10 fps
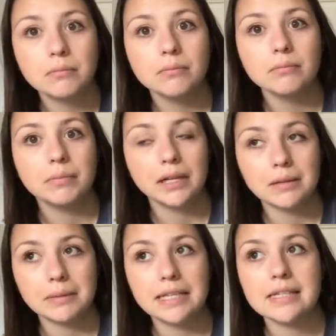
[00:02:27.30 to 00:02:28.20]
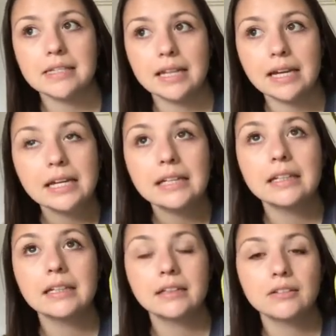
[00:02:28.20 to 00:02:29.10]
but it means that they
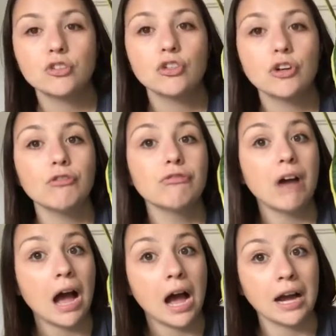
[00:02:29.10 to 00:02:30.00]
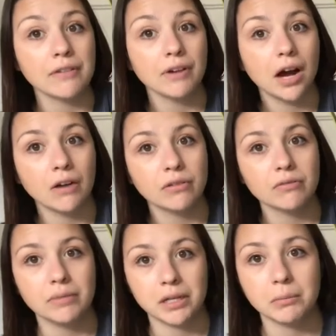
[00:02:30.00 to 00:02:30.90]
can survive off of
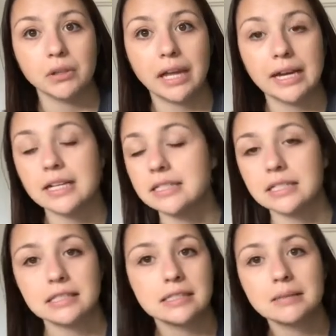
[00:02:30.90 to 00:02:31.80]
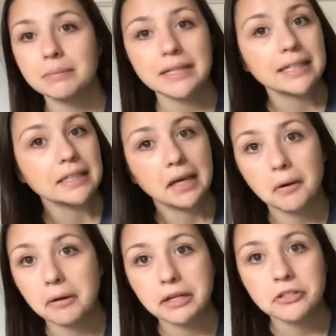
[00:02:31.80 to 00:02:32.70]
minimal light. It doesn't mean that they're
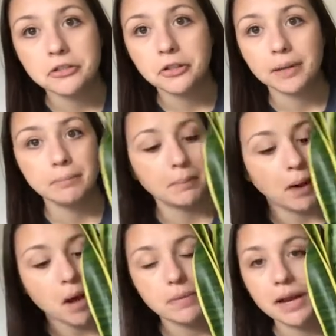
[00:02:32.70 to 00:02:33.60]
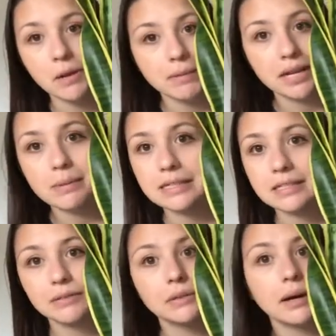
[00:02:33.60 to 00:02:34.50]
going to like be popping out babies
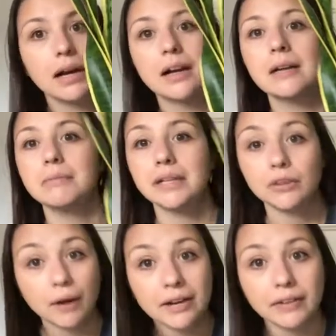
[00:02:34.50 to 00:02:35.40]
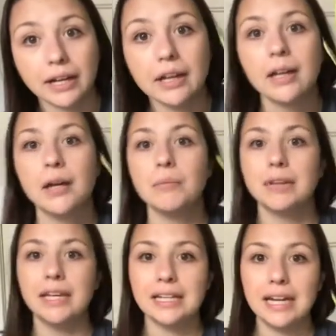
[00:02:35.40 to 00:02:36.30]
everywhere and be thriving, but
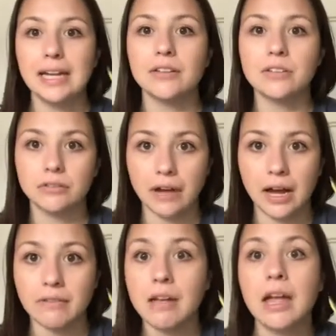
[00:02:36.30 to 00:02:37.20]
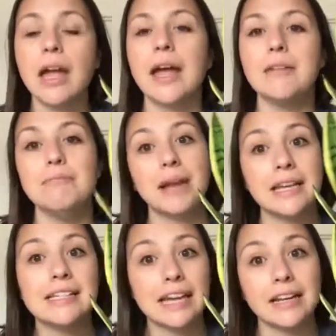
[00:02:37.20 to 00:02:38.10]
they can survive and
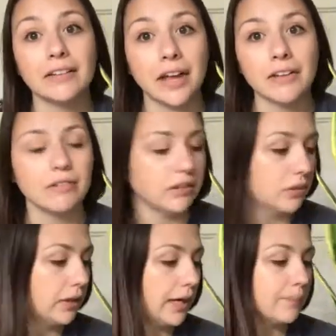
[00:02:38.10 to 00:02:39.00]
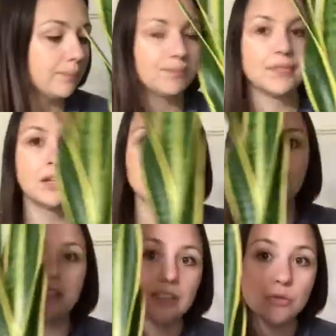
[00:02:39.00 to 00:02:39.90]
maintain a life in low light. So
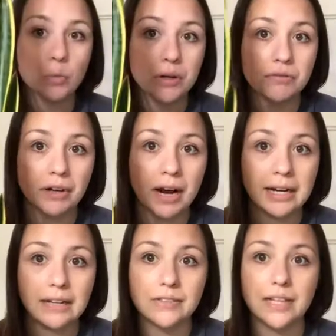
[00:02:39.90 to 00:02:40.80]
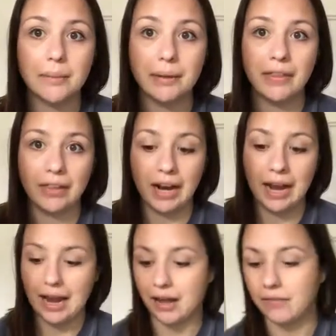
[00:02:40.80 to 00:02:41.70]
this is one variety of snake plant that I
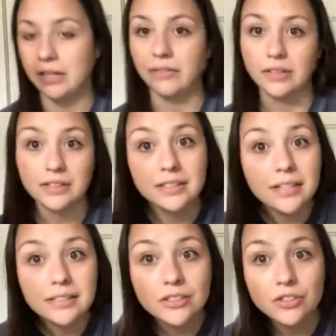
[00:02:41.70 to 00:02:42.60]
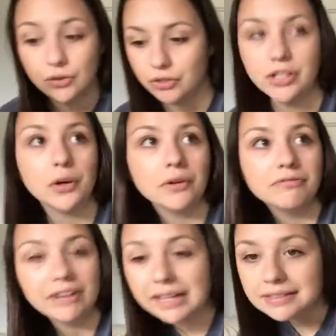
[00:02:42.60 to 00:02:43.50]
have, and if this doesn't suit your
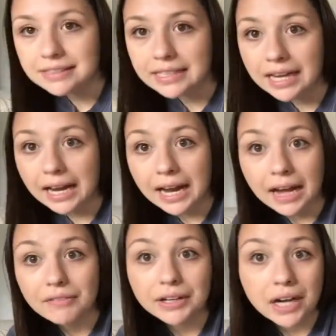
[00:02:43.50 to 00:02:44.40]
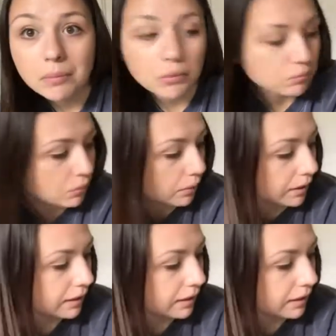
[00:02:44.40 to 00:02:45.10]
fancy, I have a couple more.